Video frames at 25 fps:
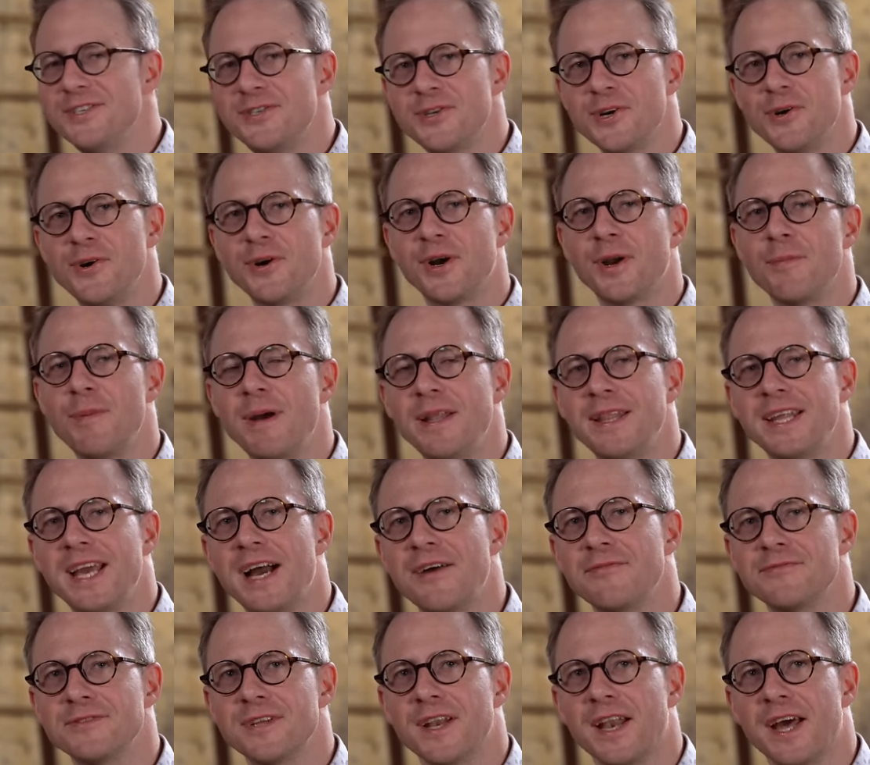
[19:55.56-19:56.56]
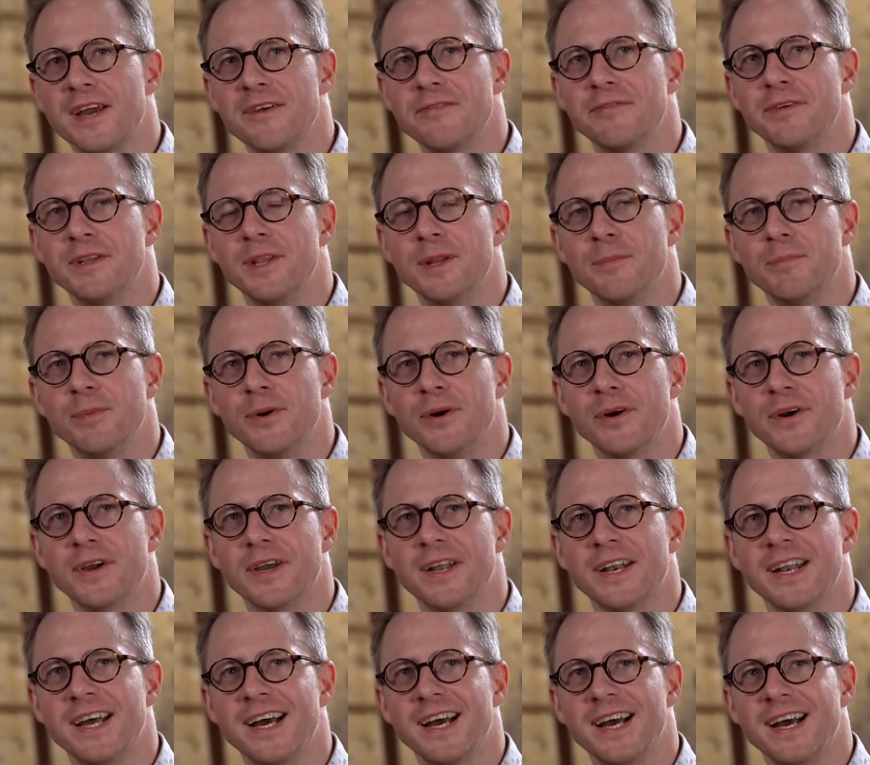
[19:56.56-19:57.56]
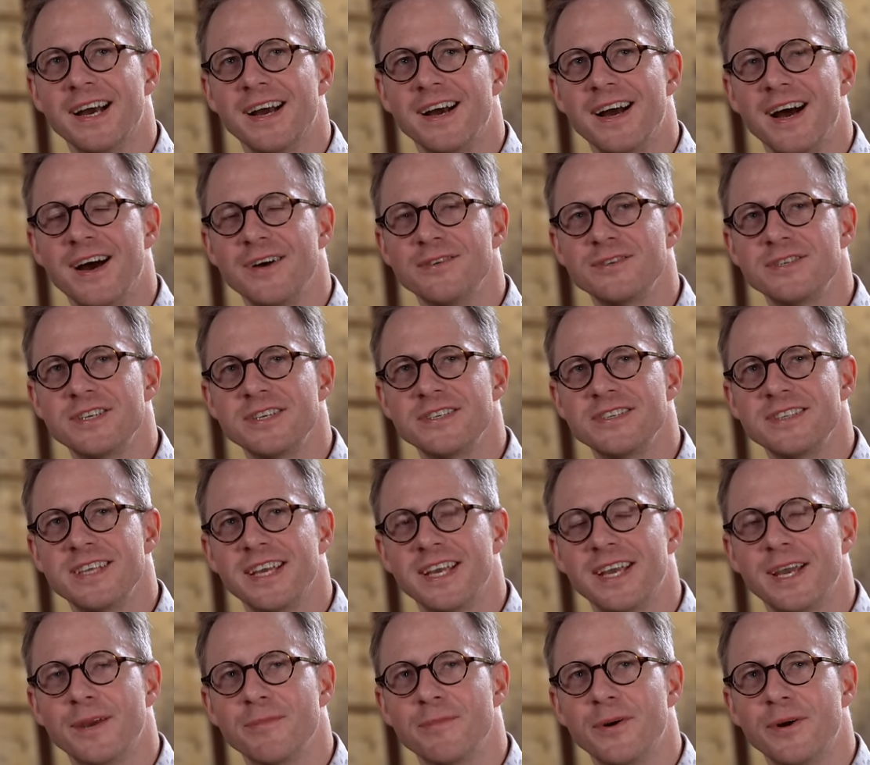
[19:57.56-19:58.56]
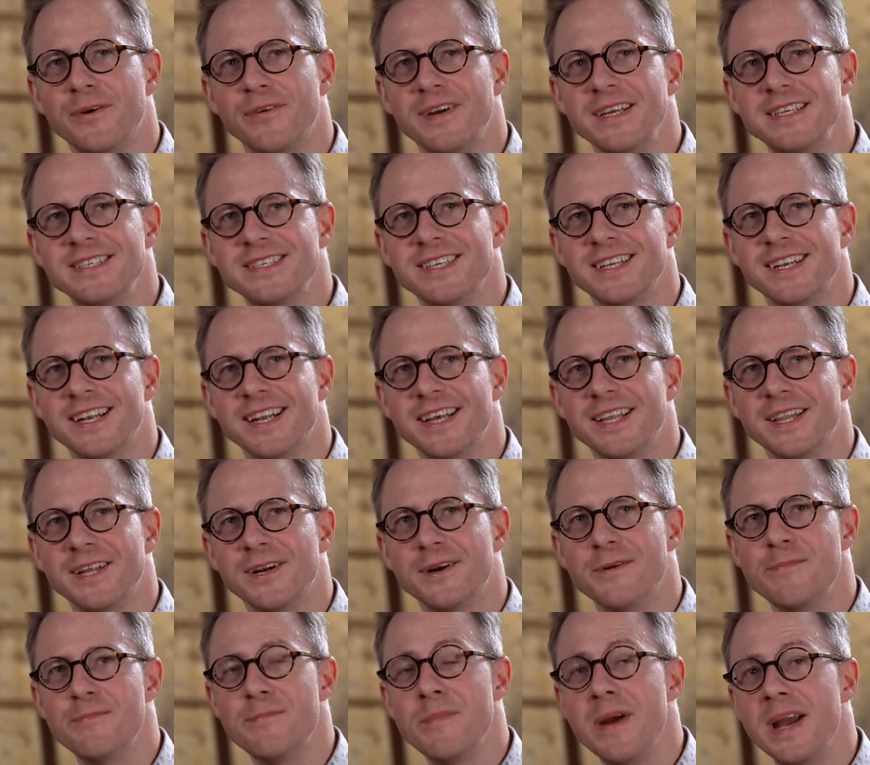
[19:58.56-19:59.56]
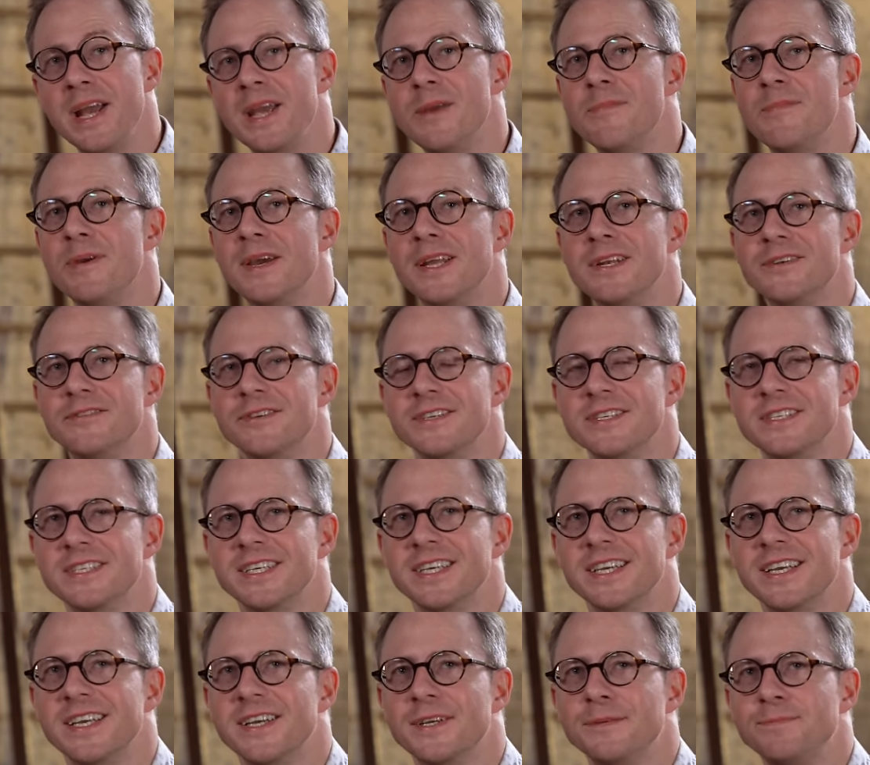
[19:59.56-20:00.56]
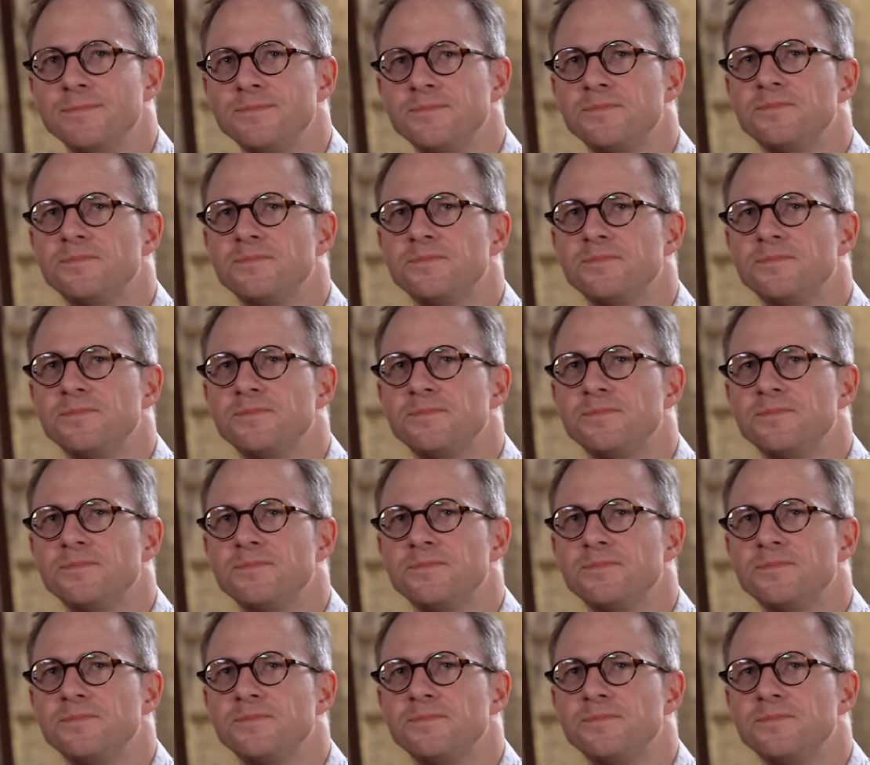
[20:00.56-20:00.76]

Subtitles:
talk about the afterlife in the book, and I was just thinking more recently there are maybe interesting